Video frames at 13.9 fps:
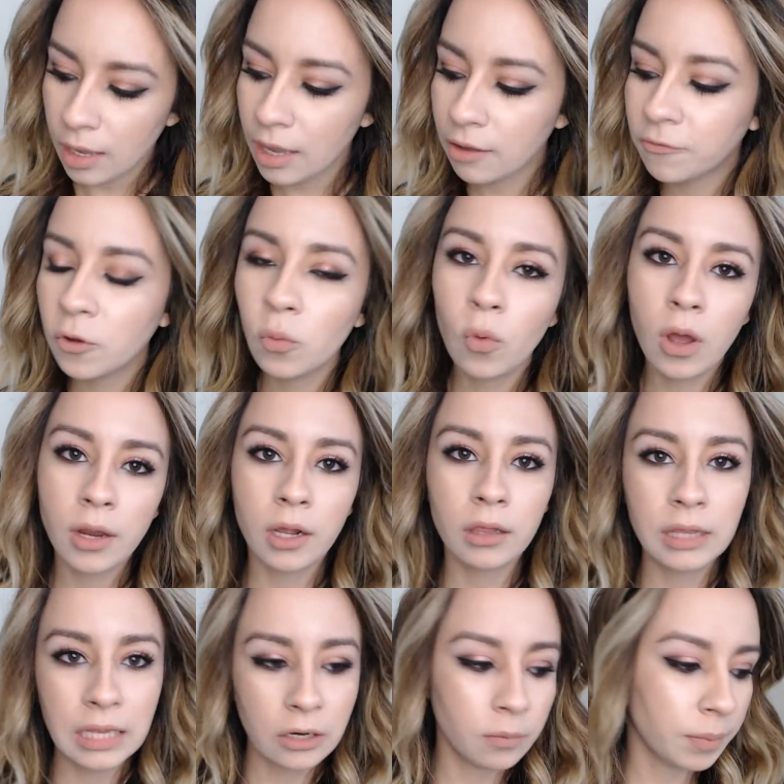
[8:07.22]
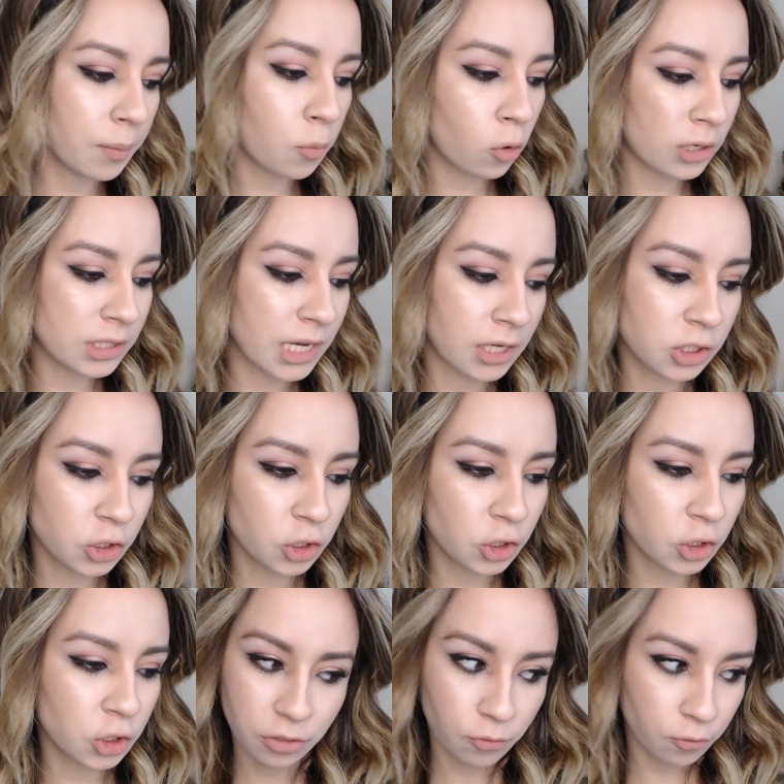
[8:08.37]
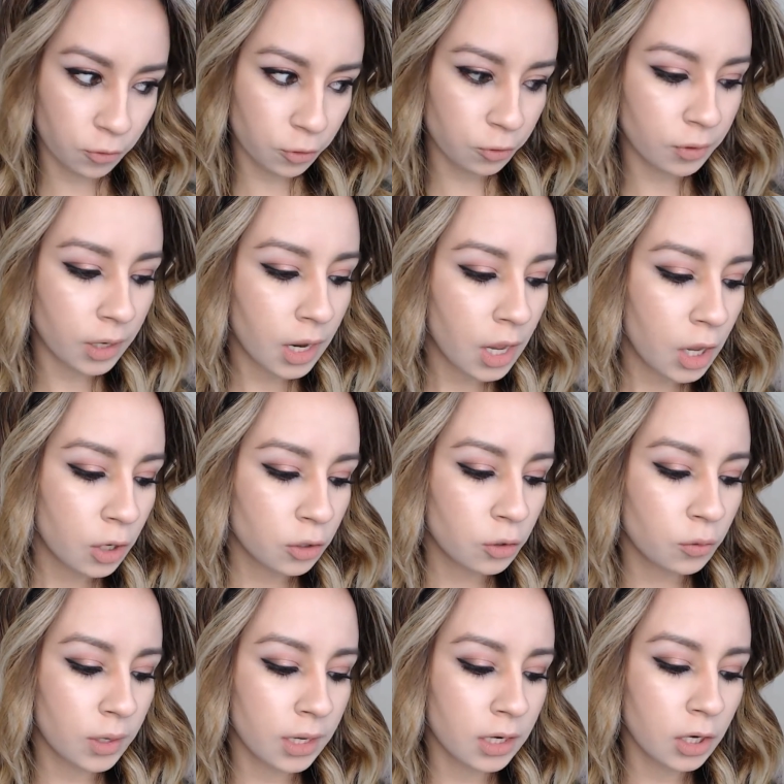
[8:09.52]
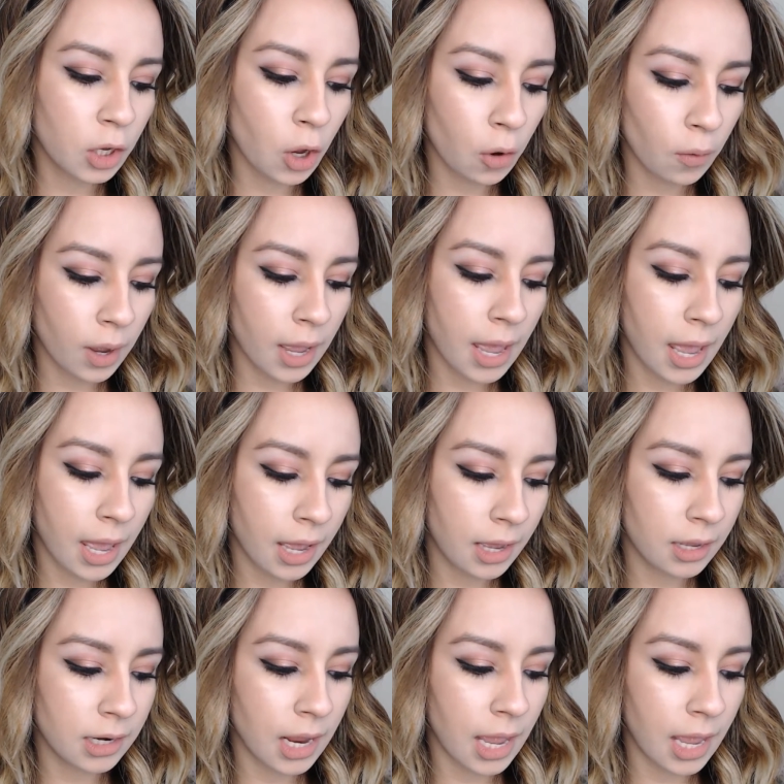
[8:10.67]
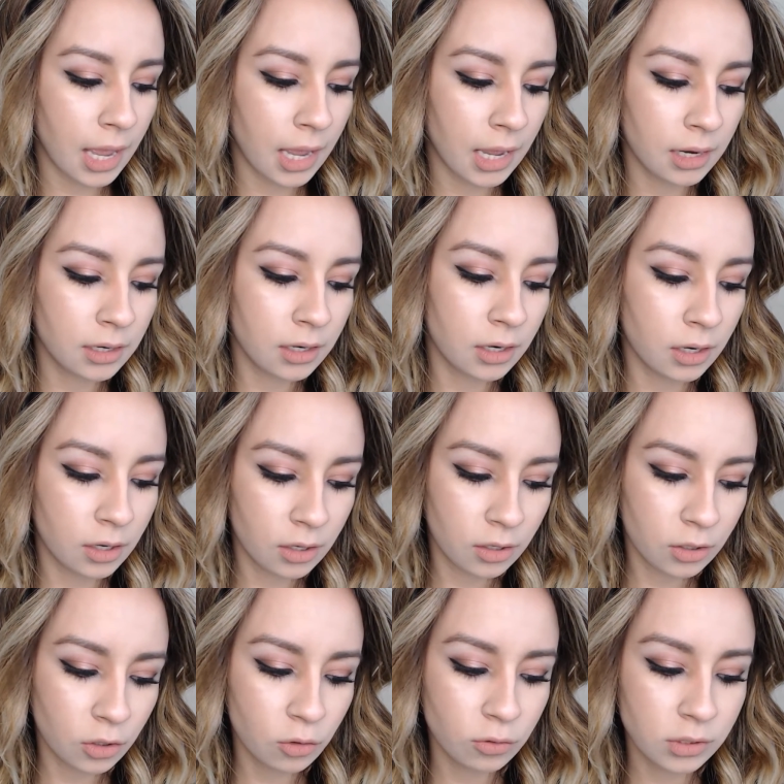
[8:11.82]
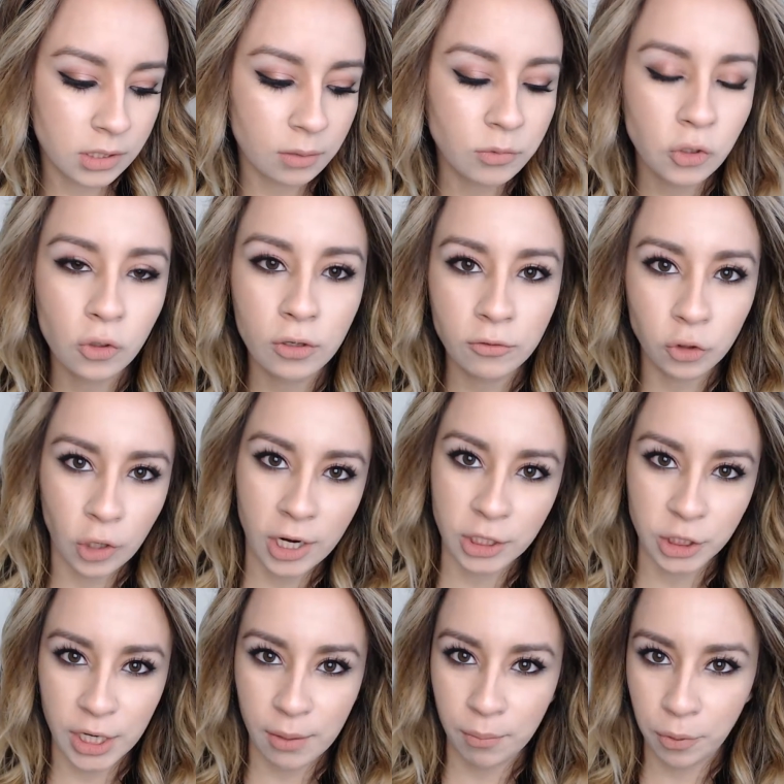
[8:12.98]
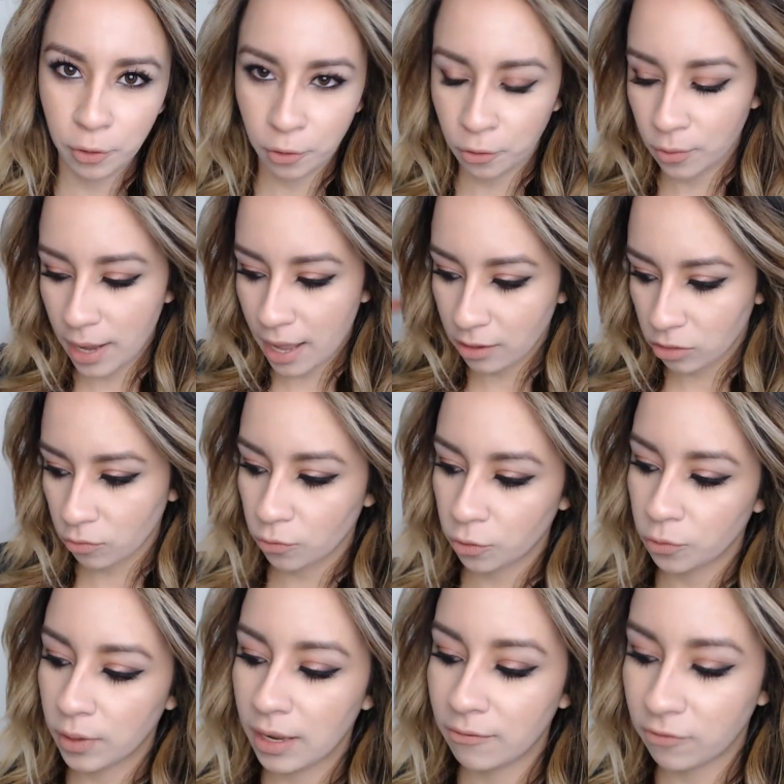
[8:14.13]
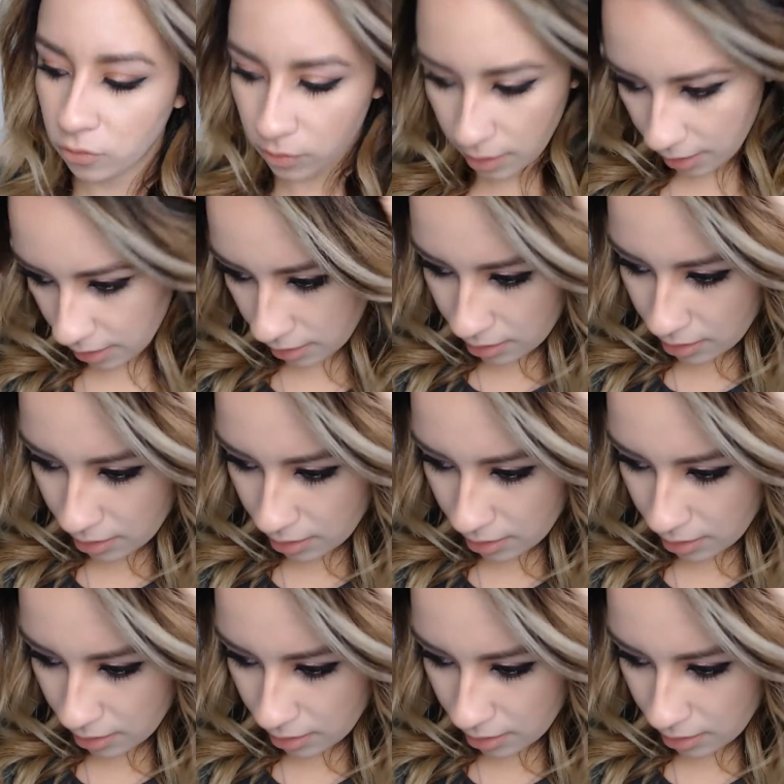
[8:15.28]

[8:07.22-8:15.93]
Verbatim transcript: If you want a little bit more texture at the root, you can go ahead and use some sort of dry shampoo at the root if you'd like.